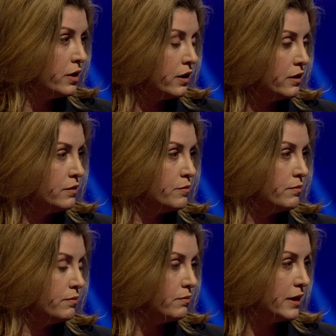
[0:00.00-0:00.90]

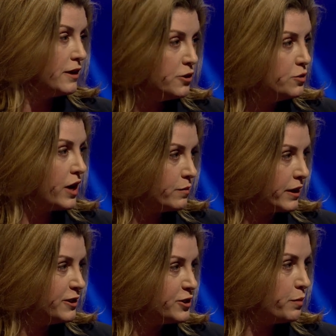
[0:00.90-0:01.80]
the EU
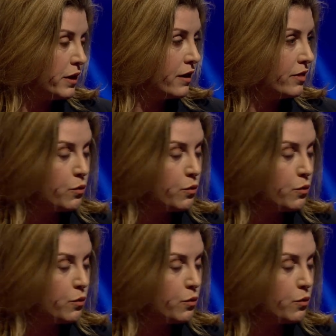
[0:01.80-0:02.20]
coming into being,